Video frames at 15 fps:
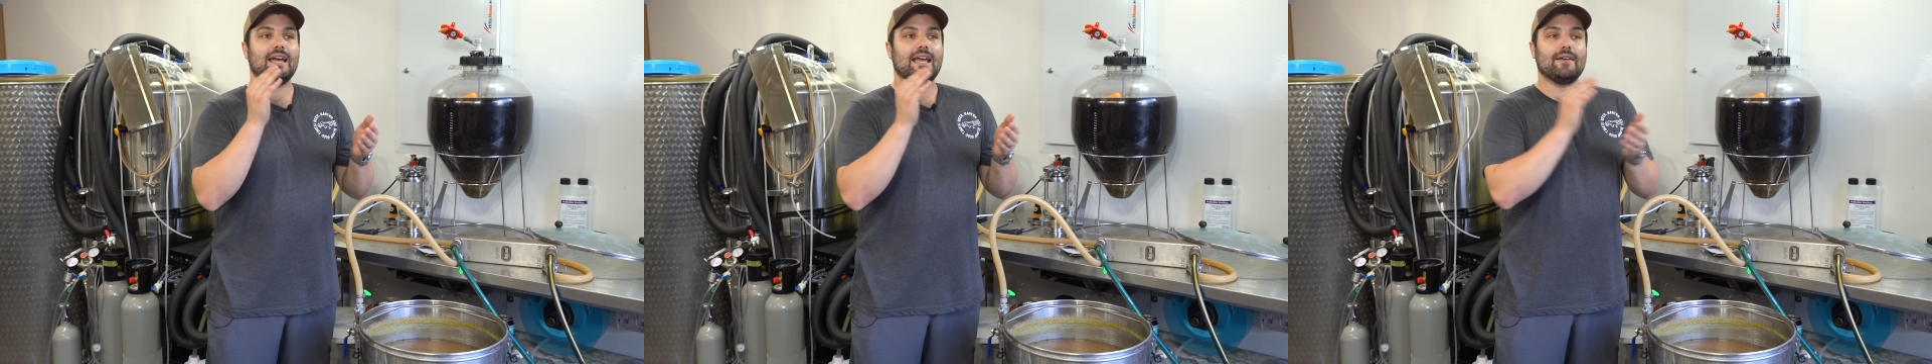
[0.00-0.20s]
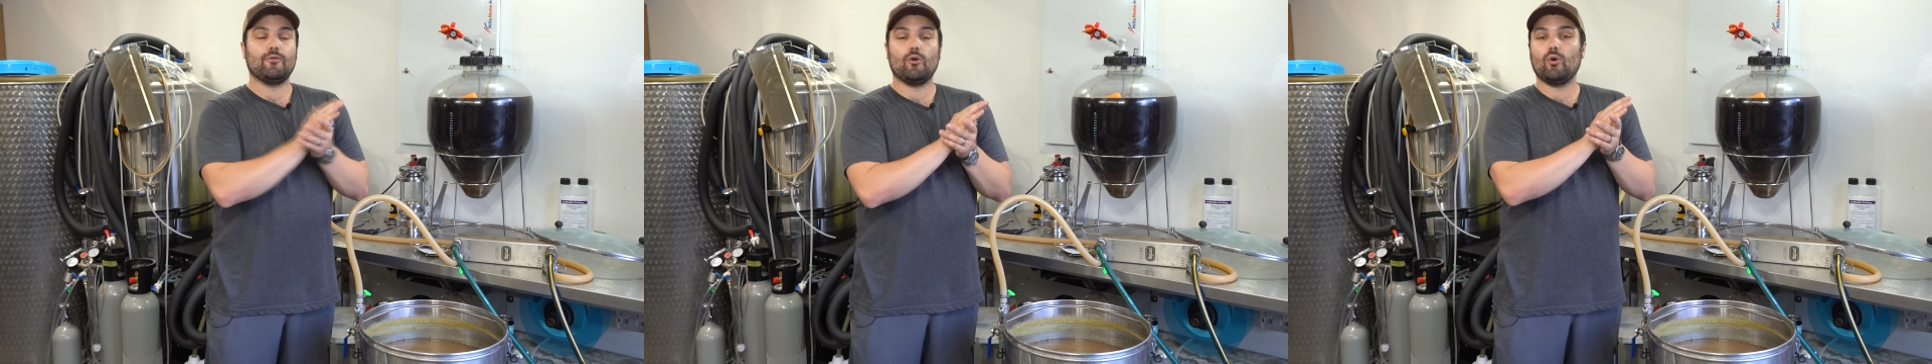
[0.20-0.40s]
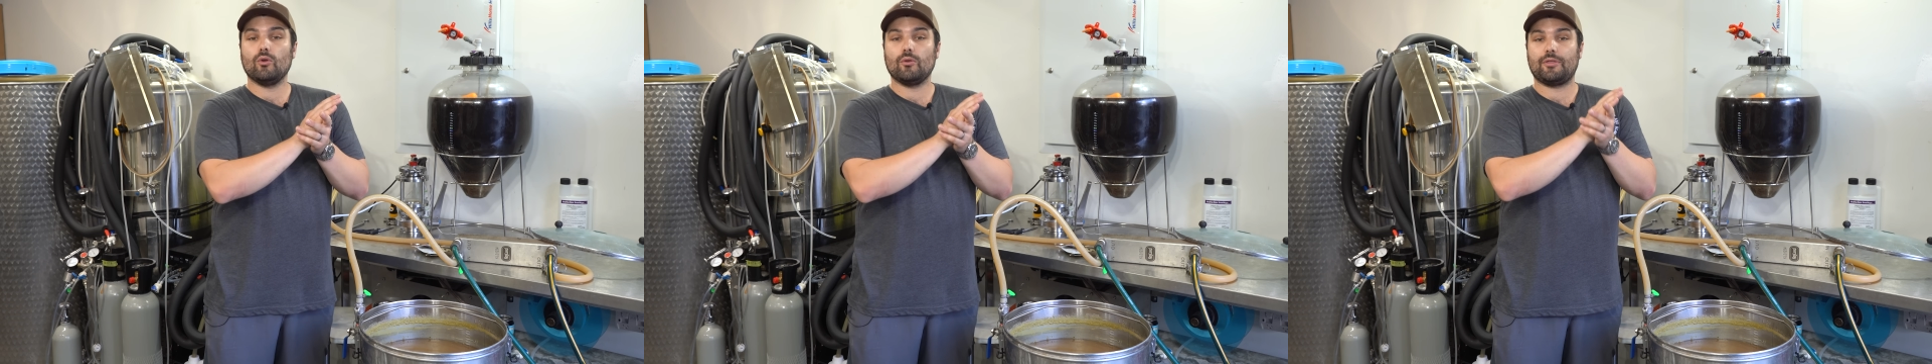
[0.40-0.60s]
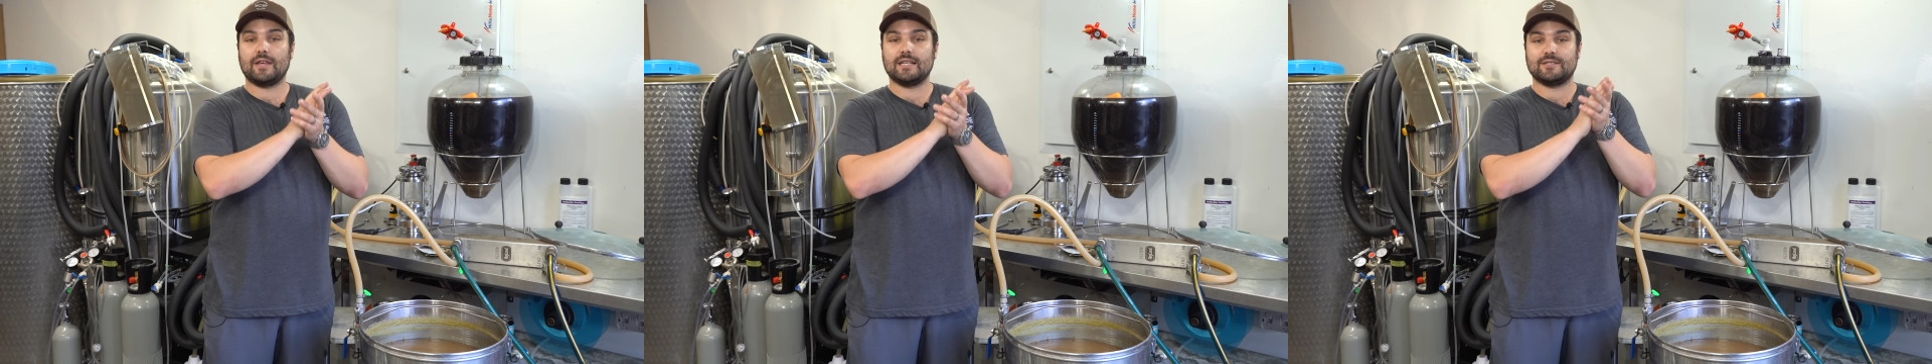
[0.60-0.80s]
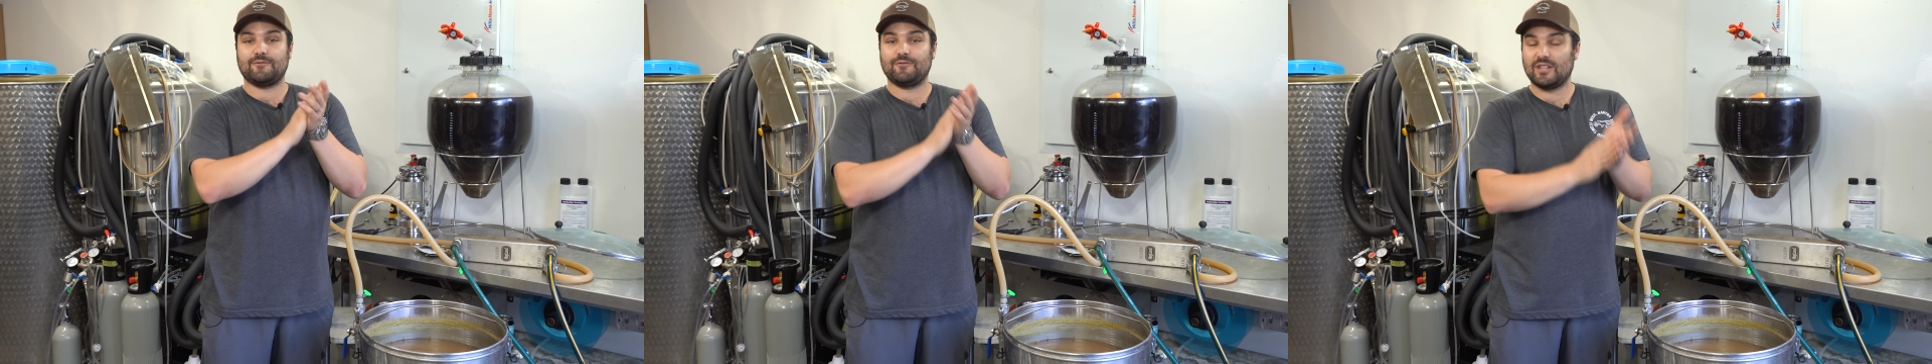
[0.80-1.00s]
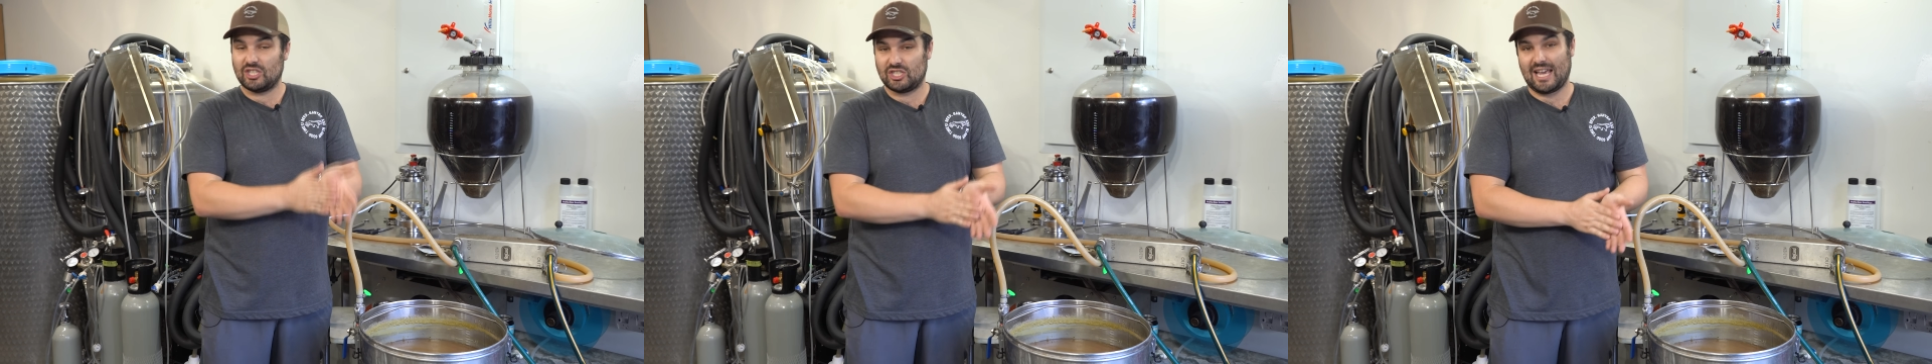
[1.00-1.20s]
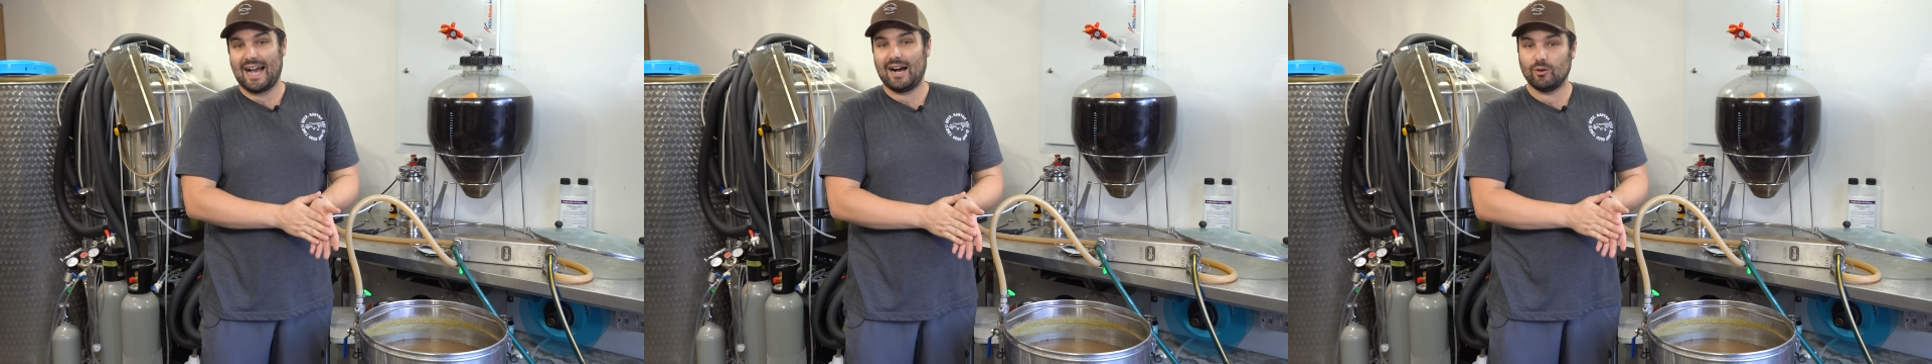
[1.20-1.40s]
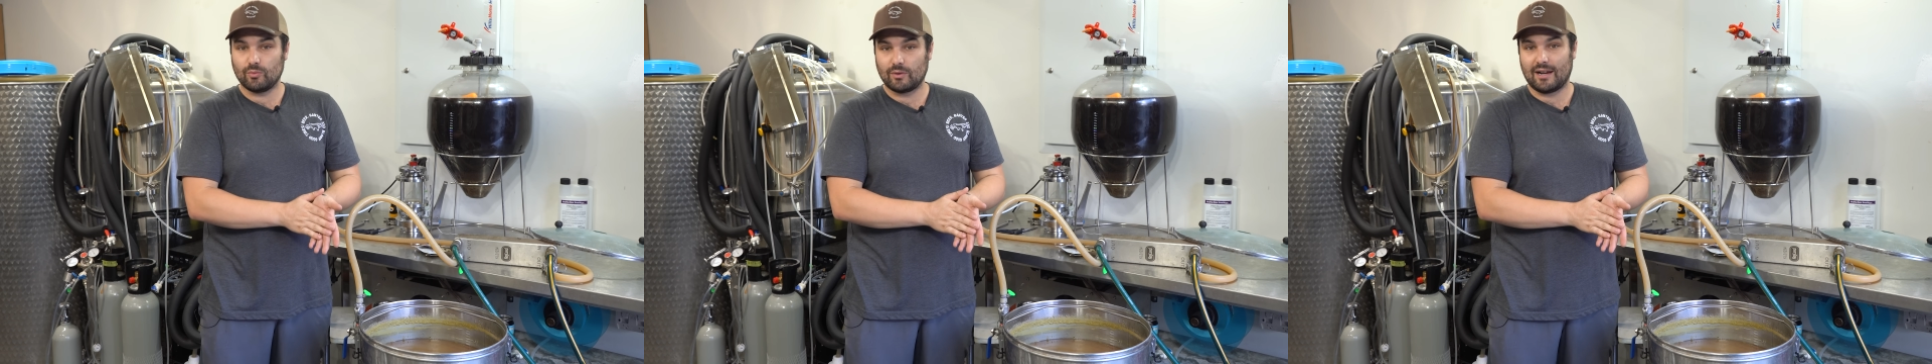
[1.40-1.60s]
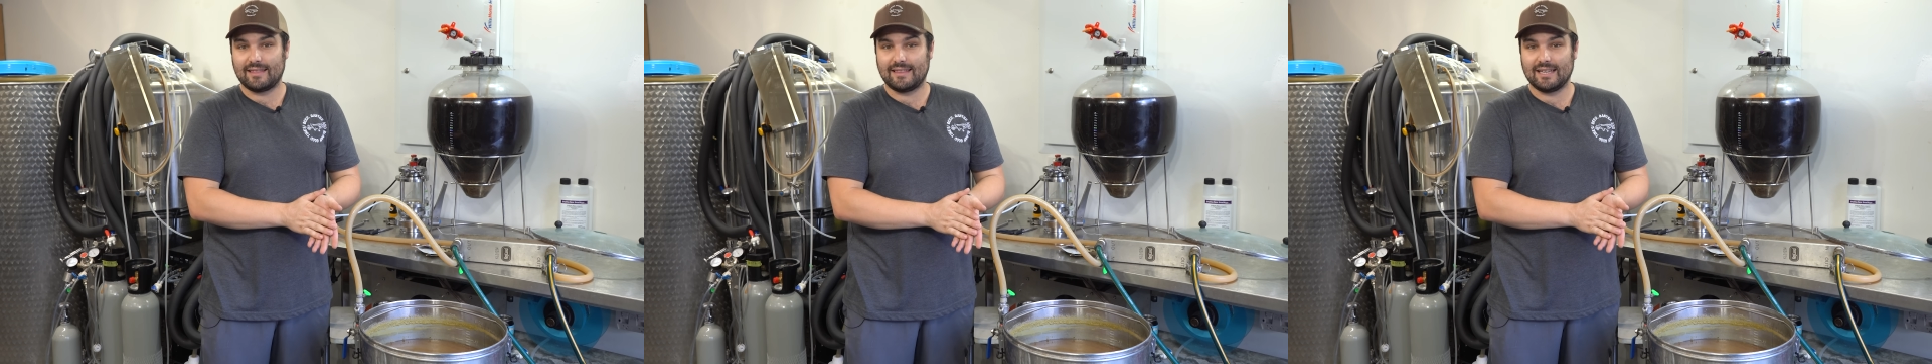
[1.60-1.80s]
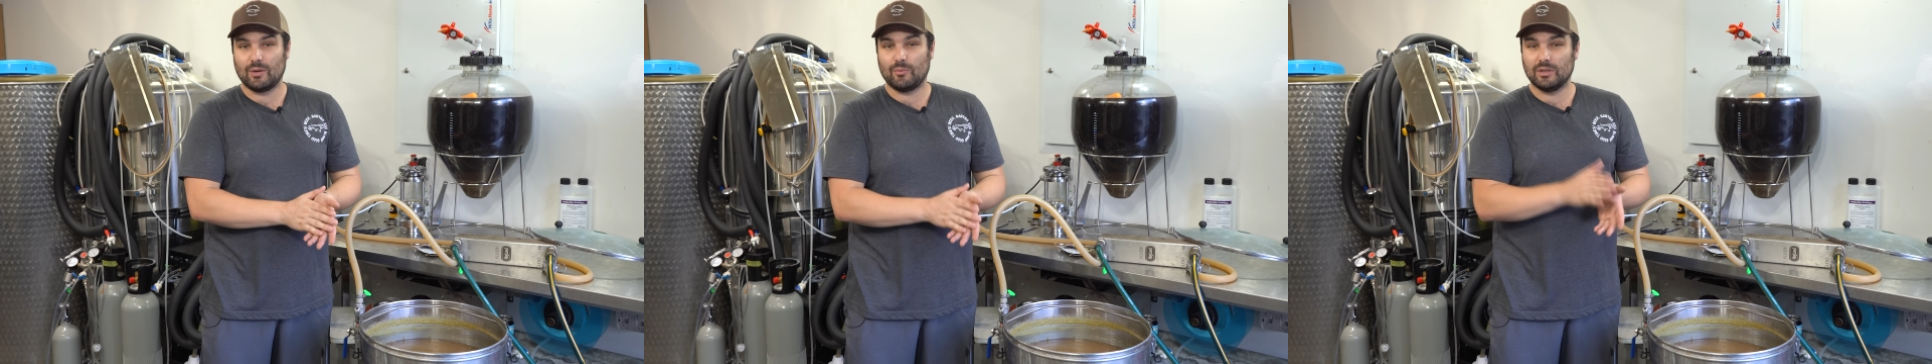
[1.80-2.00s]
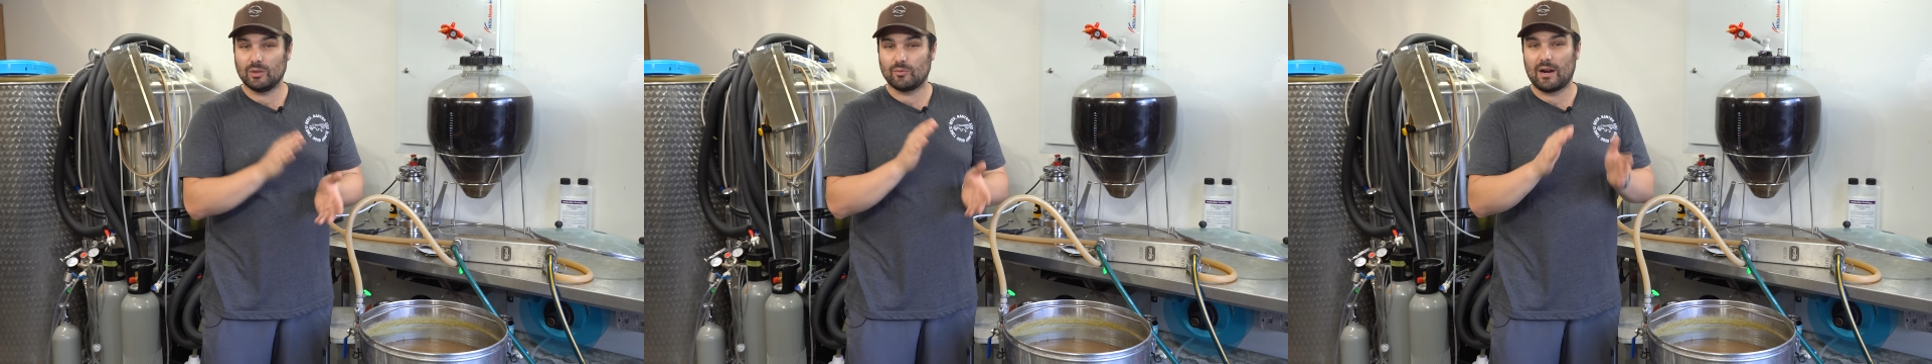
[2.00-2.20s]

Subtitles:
if all things finish out where I think it will,